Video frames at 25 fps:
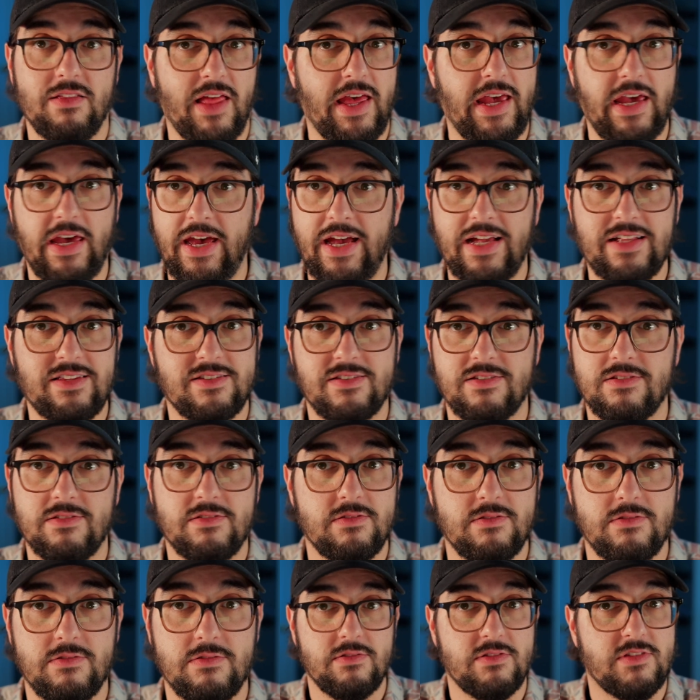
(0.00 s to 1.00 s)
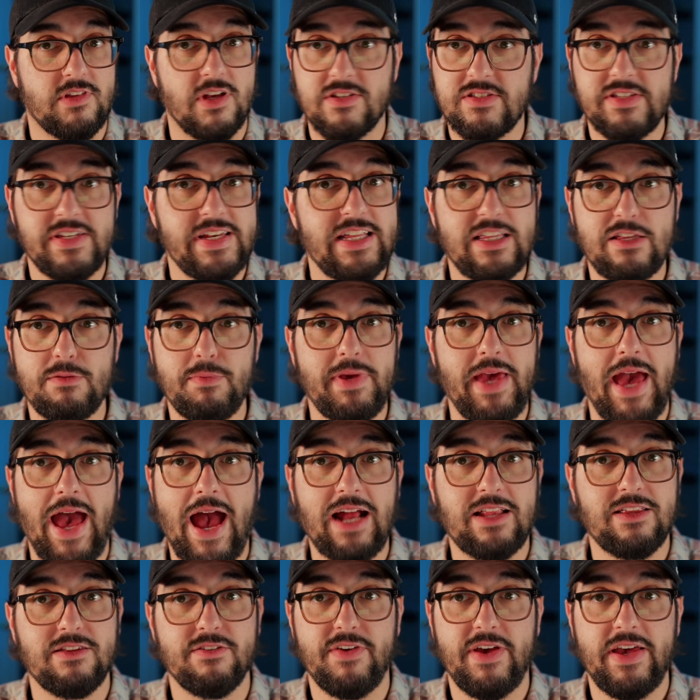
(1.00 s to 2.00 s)
Like, it doesn't need to be
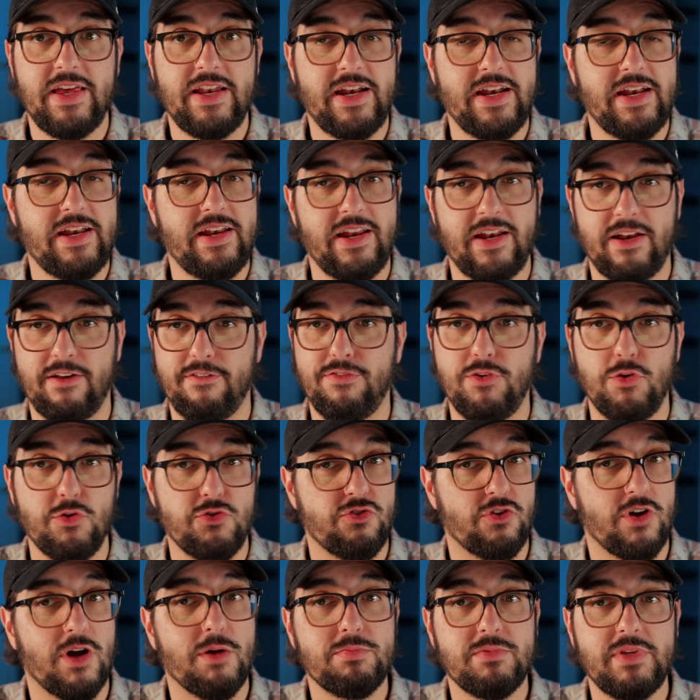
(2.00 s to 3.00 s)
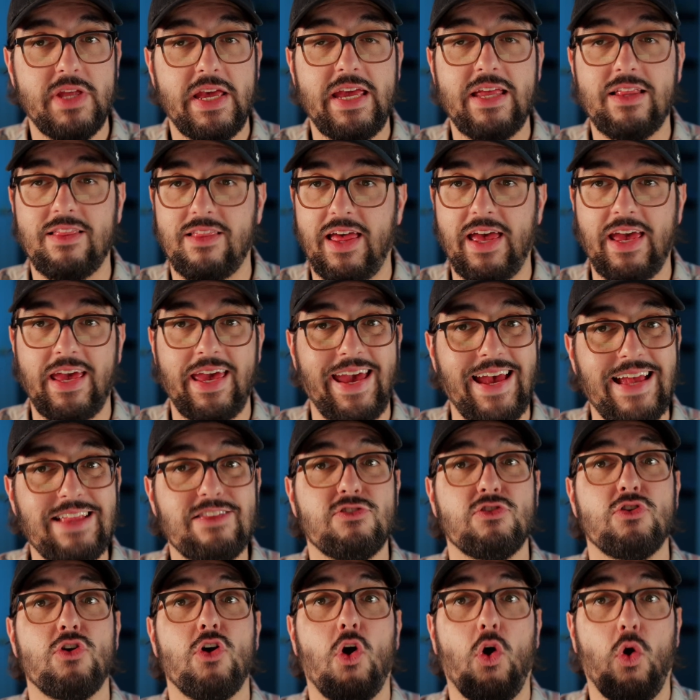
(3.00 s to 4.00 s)
activated in a future update. Like,
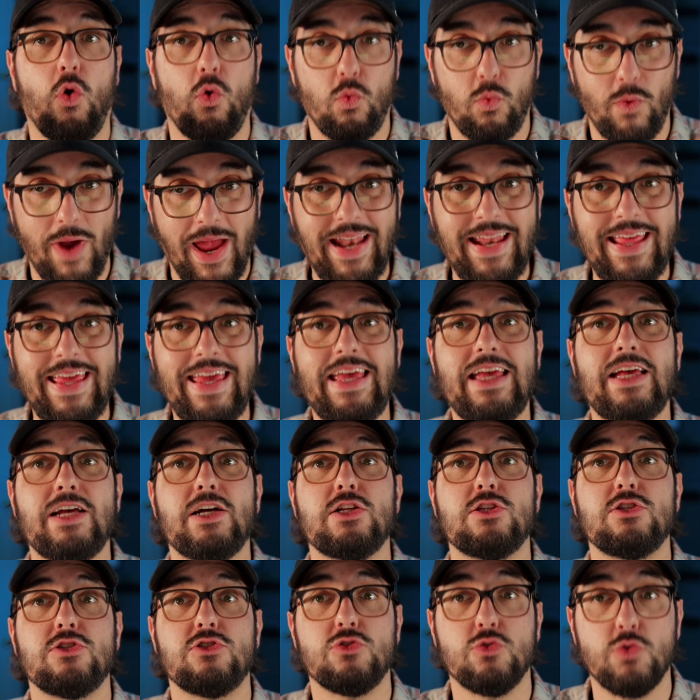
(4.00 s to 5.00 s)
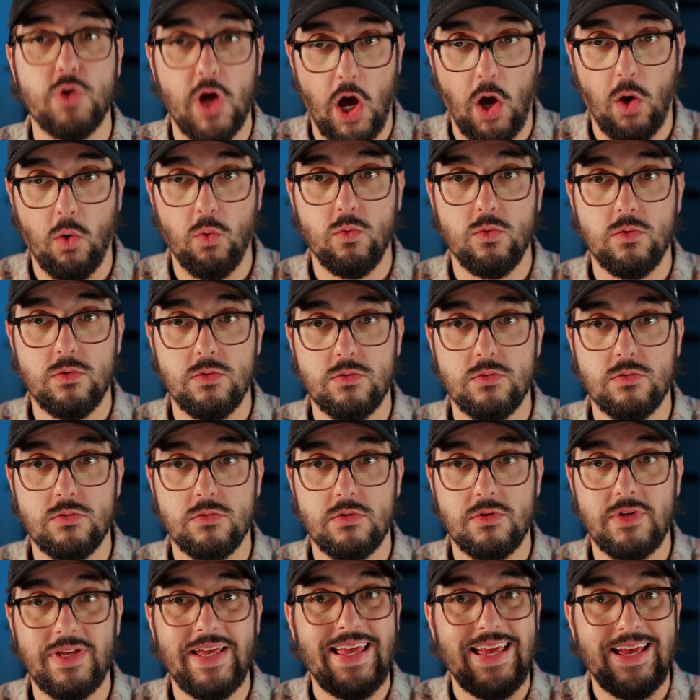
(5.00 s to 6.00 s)
it's ready to go
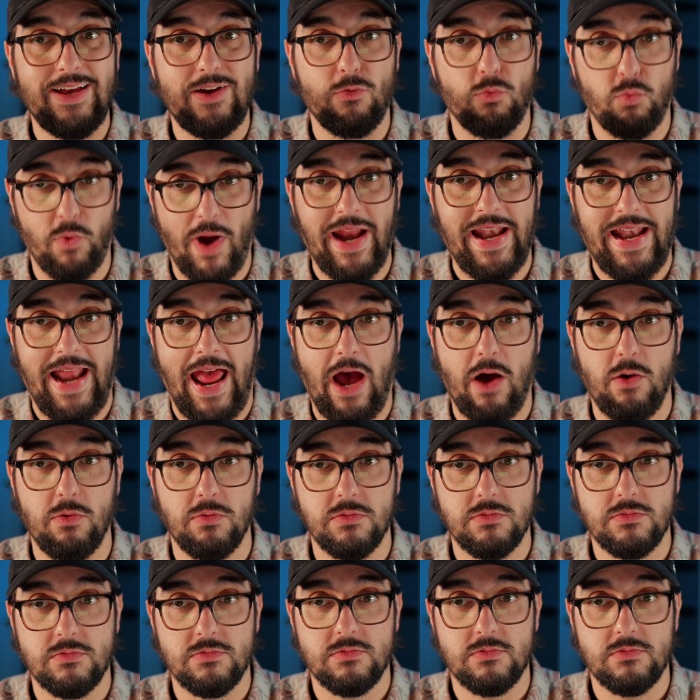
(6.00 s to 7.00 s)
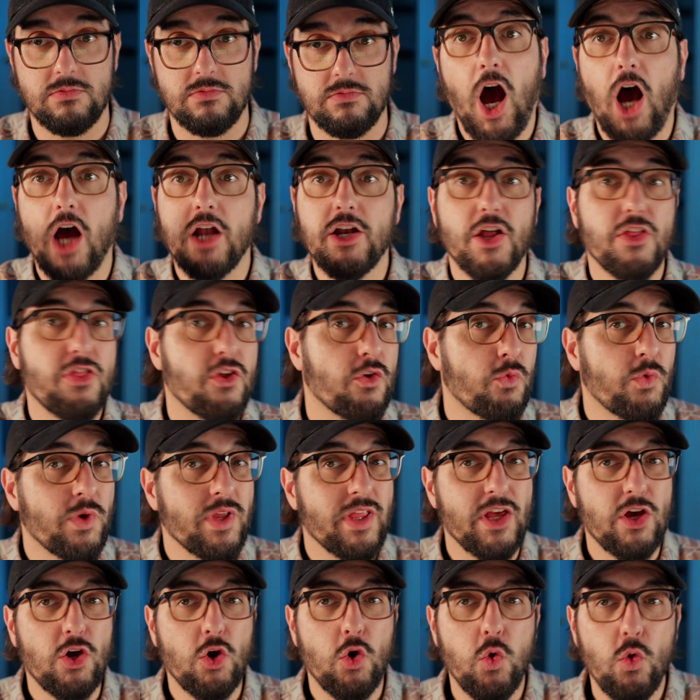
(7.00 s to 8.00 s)
right now. Another
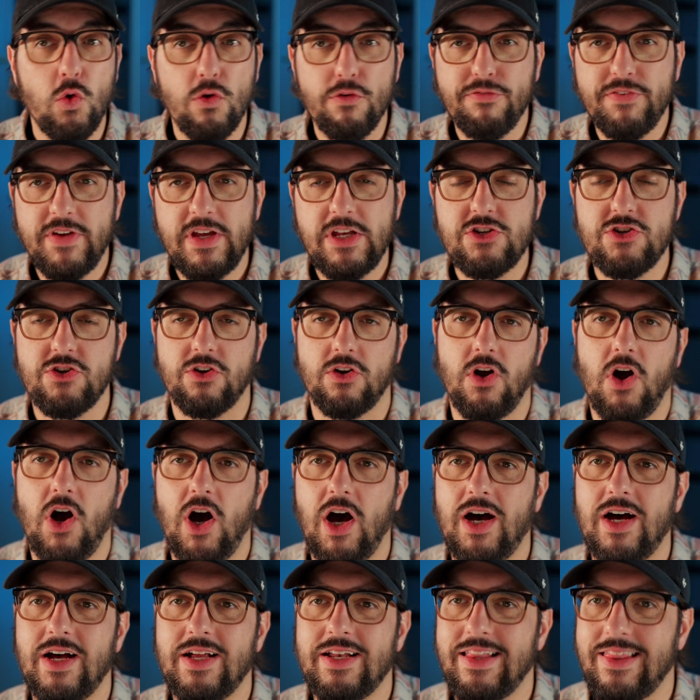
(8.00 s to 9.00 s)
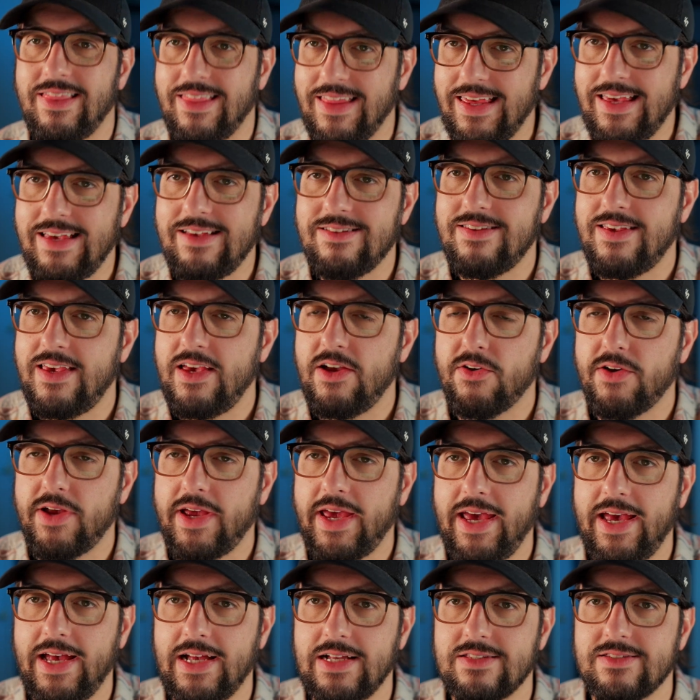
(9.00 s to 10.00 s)
really cool feature on these
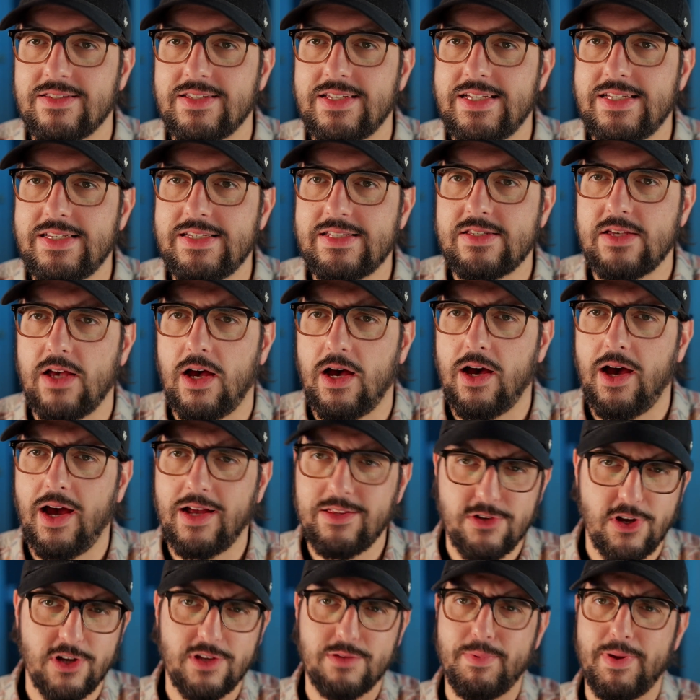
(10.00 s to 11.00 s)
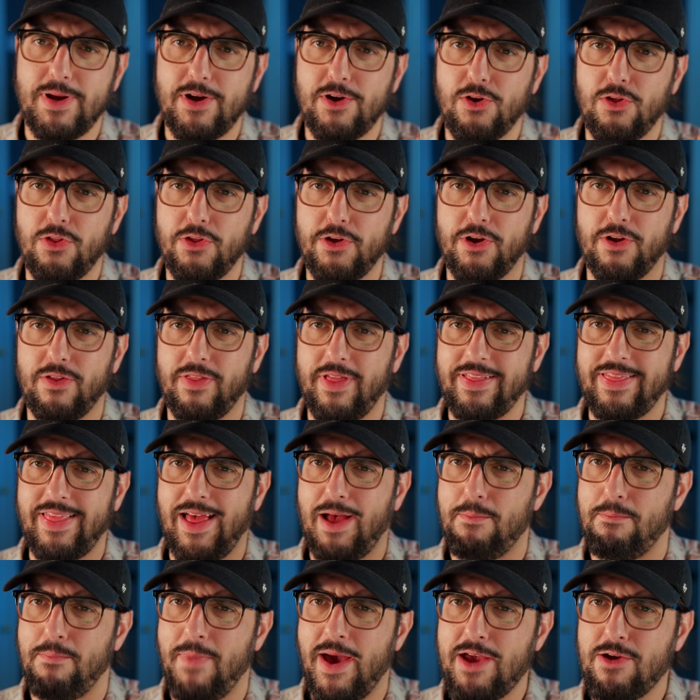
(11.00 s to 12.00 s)
hearing aids is, I talked about it earlier, like
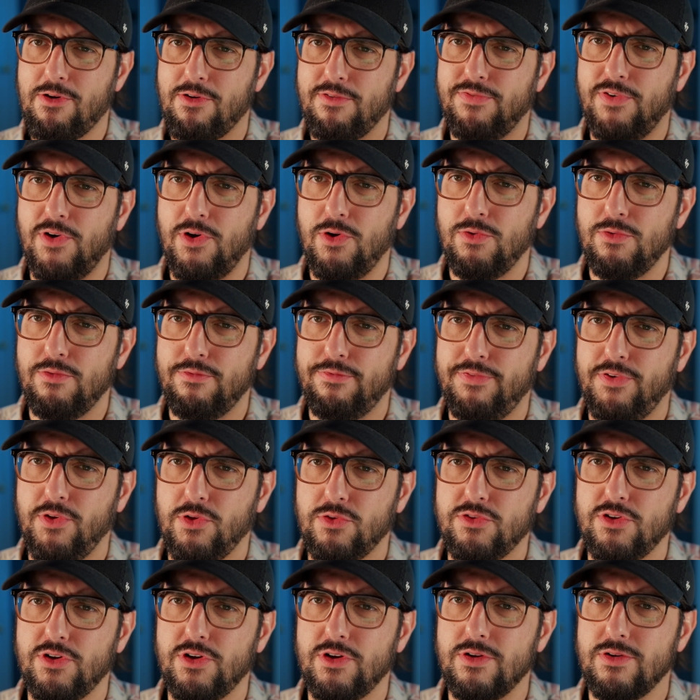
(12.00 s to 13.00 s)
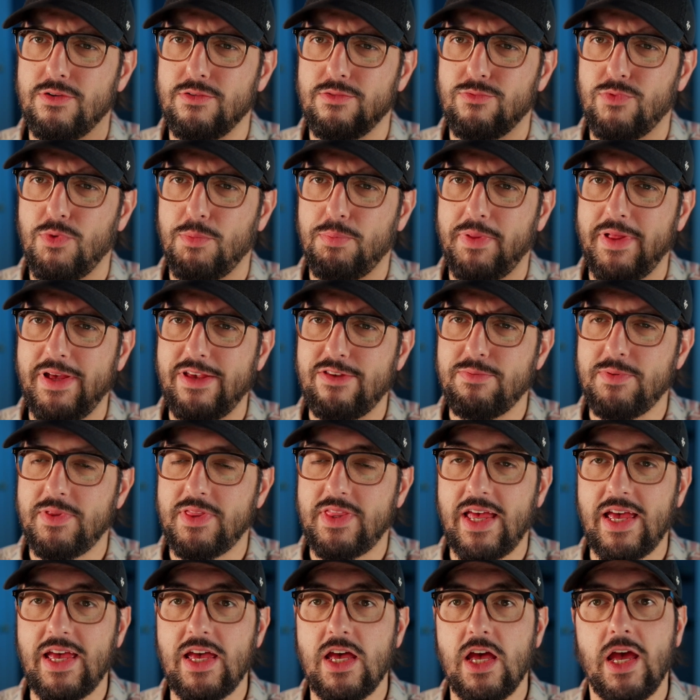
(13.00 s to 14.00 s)
that microphone filter
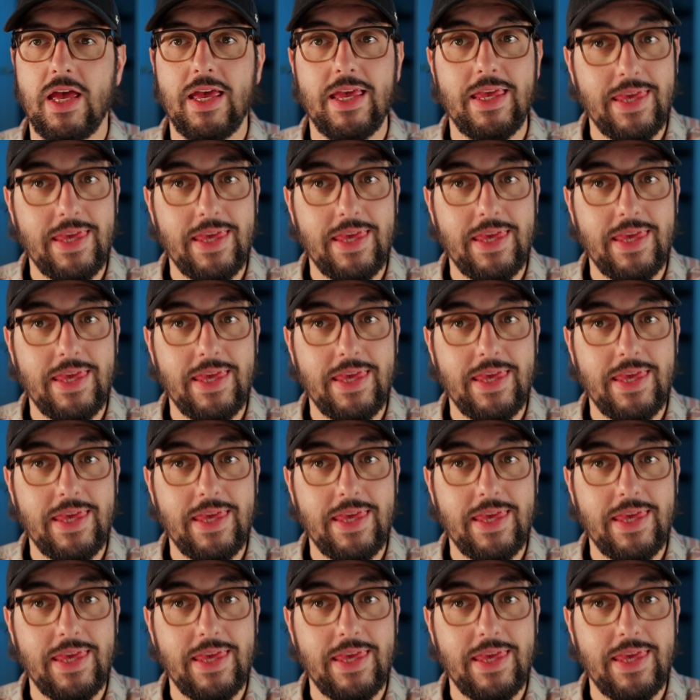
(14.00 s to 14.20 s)
replacement thing.